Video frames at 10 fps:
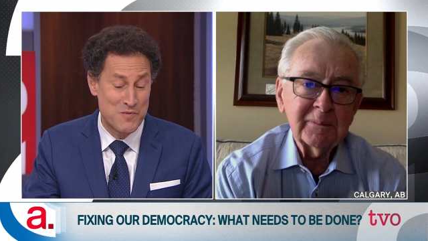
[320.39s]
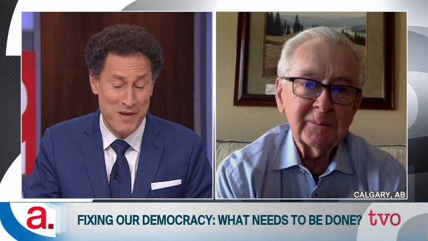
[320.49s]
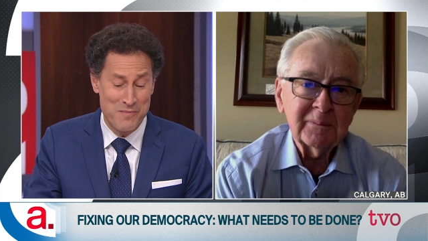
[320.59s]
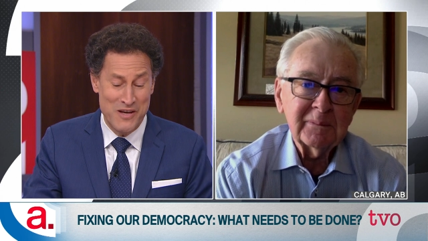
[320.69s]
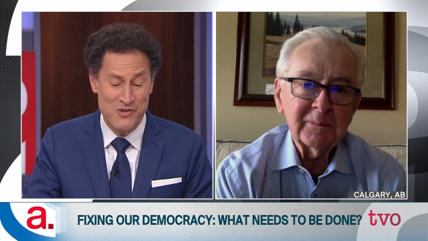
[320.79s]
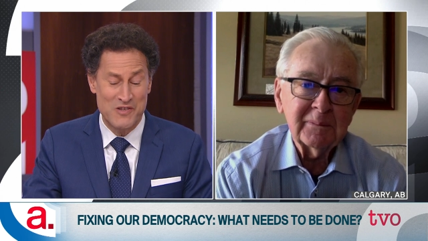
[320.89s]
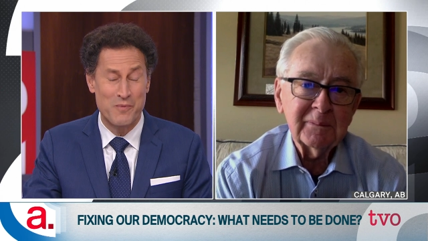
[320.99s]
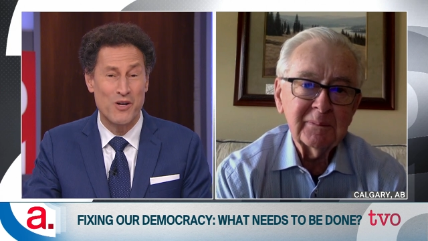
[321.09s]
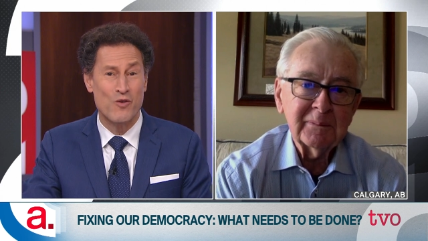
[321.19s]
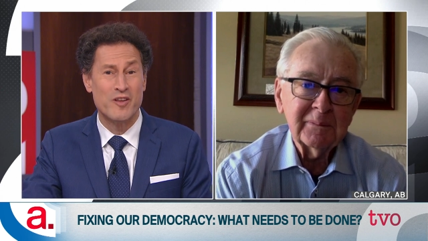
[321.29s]
Speaker 1: been amazing to
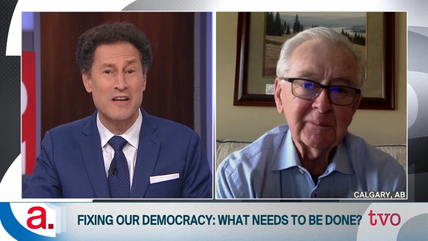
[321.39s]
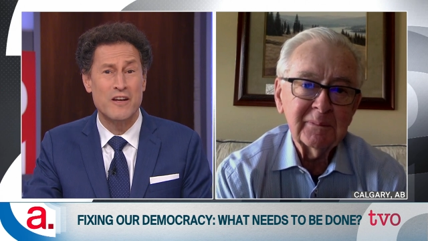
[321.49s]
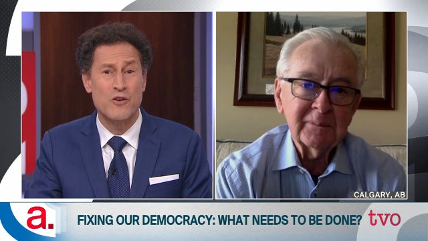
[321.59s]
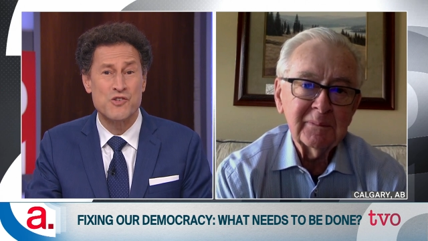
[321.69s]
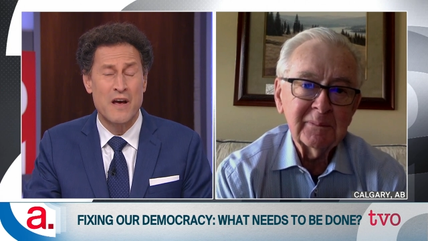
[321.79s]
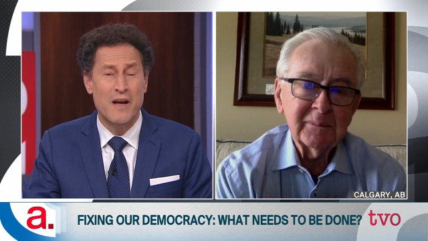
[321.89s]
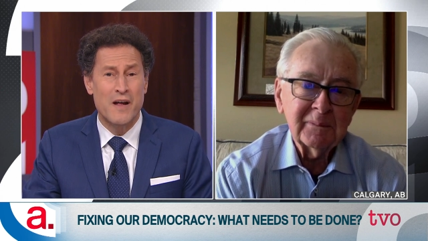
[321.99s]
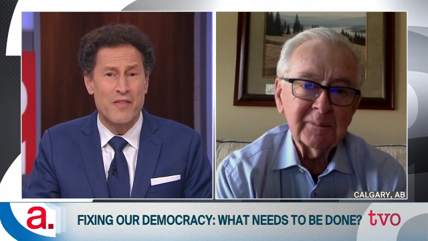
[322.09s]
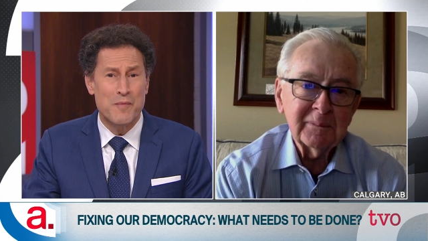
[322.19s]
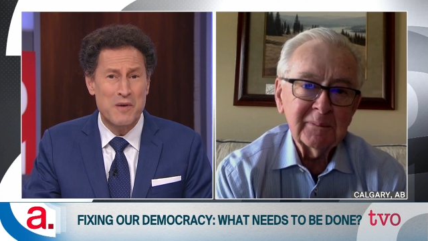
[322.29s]
me over the years
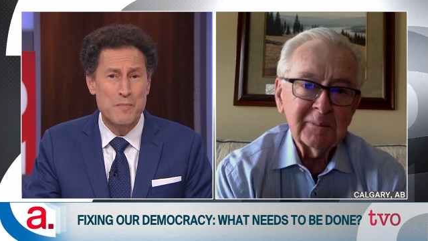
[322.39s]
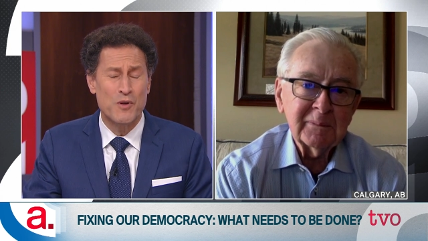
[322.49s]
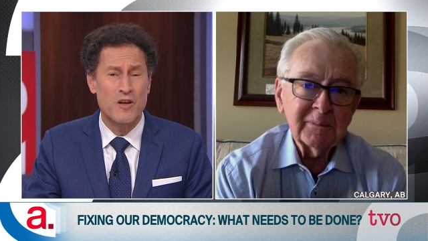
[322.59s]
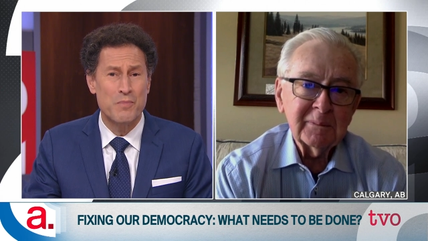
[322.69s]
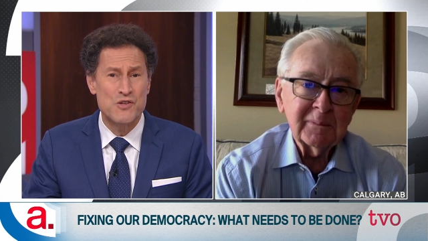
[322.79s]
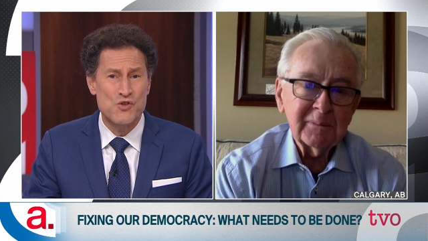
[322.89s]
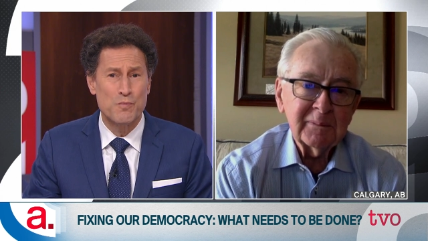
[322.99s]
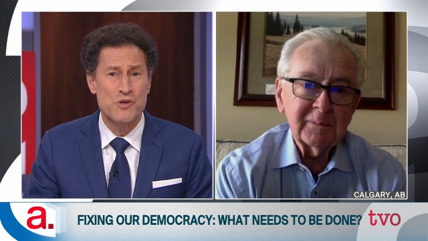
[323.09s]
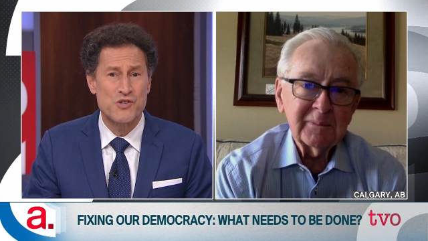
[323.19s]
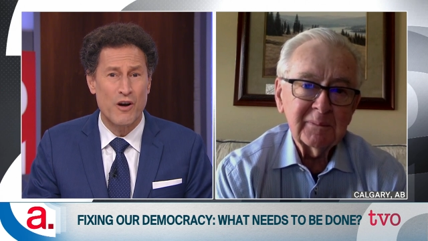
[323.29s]
that people can be
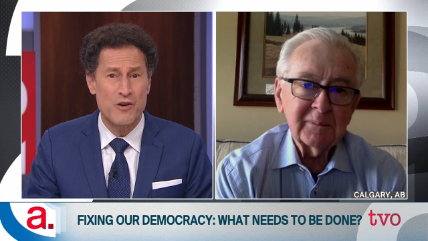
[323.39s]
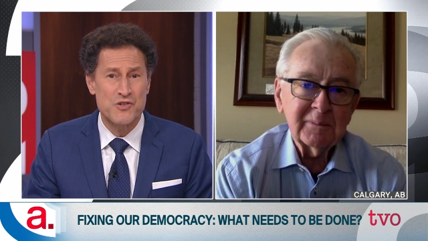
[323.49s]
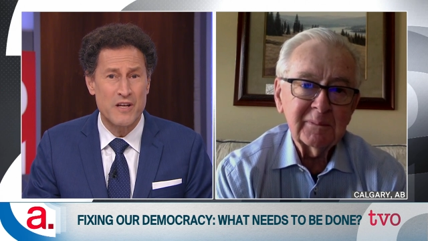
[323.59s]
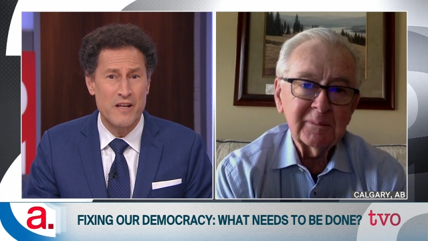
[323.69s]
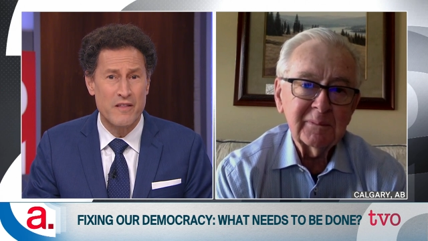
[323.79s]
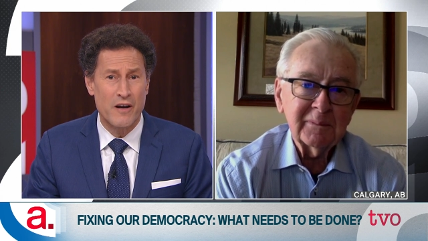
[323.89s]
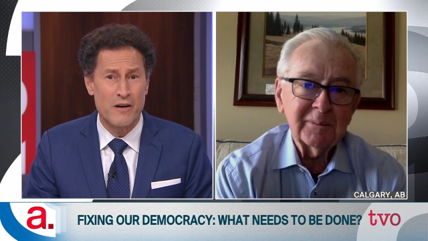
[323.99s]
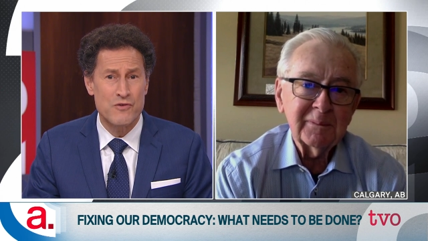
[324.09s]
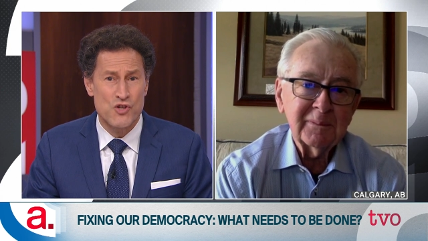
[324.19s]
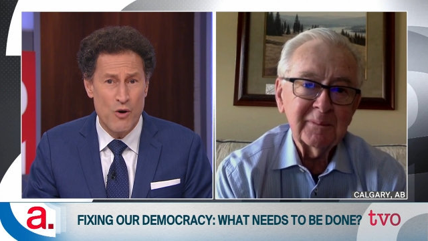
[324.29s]
superstars in
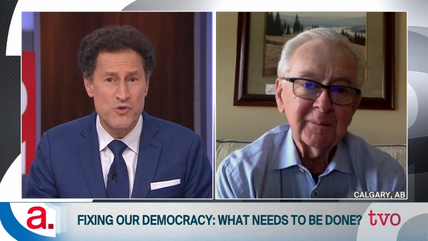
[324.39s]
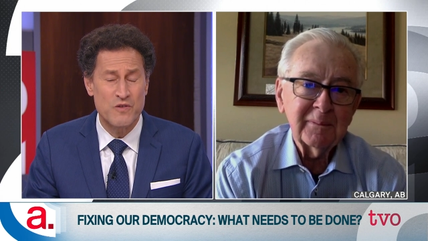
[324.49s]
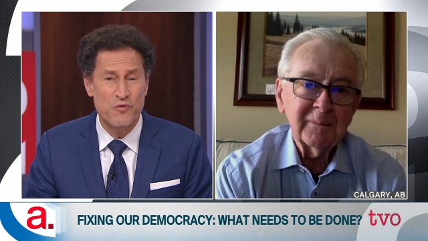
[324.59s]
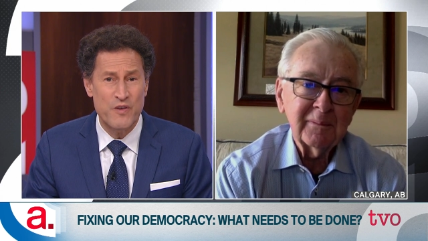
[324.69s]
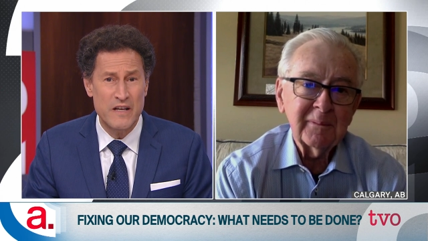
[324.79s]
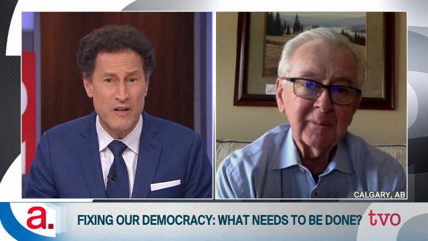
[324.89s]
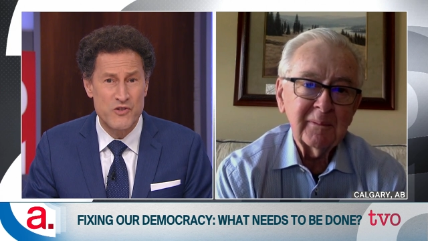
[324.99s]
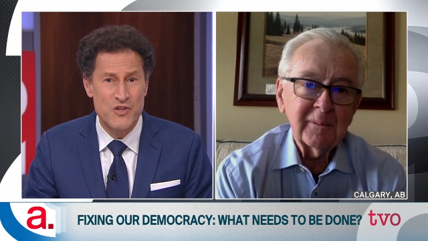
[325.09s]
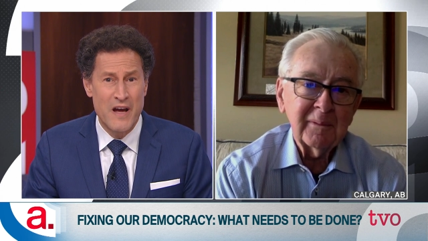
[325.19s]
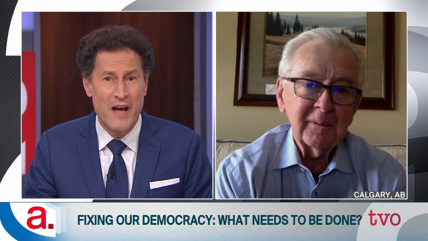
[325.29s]
their chosen
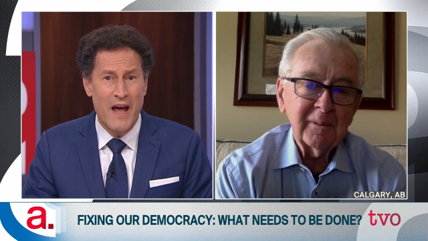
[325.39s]
fields